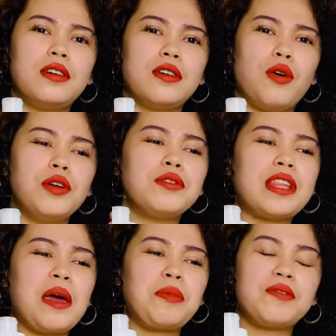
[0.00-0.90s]
one
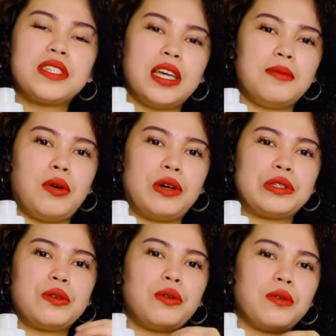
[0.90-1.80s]
type of skin mo.
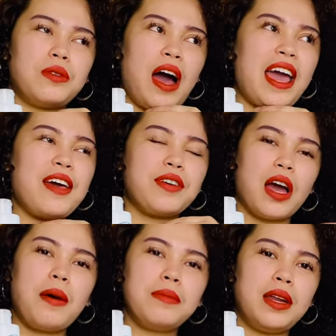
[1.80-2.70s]
So I have a
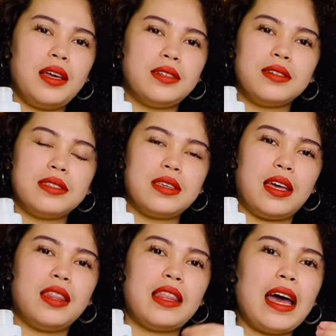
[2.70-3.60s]
combination skin.
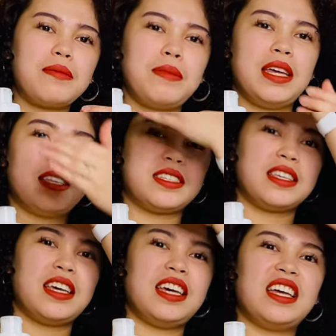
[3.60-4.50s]
That means
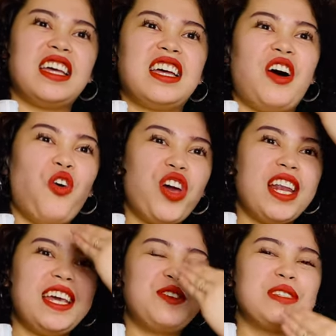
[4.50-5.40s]

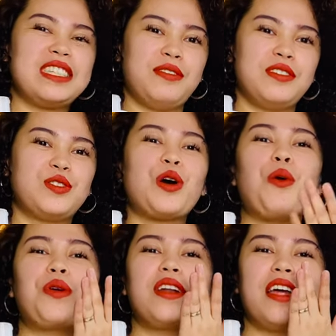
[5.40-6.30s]
oiling
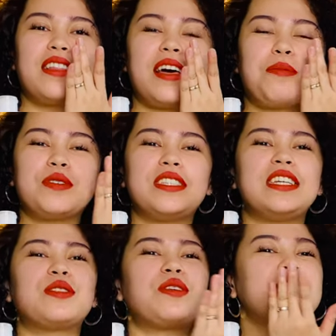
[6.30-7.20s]
T-zone at tapos
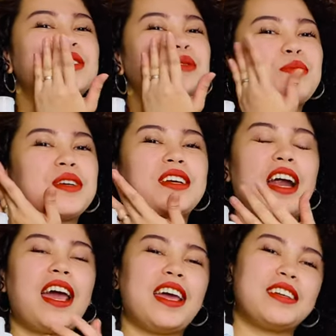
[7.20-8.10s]
dito is super dry.
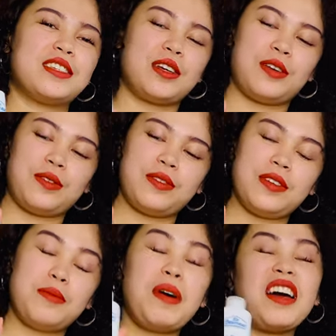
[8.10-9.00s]
So,
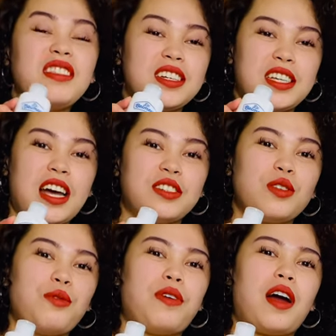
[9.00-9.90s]
maganda siya so
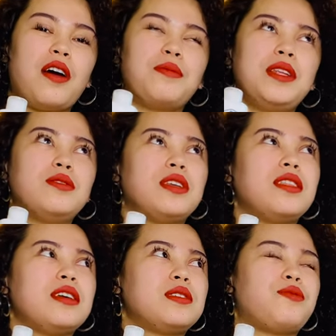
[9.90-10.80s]
far. I've been using
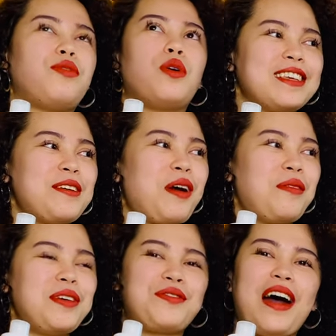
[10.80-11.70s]
this for
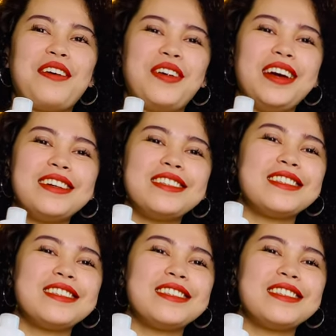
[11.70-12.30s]
probably five years.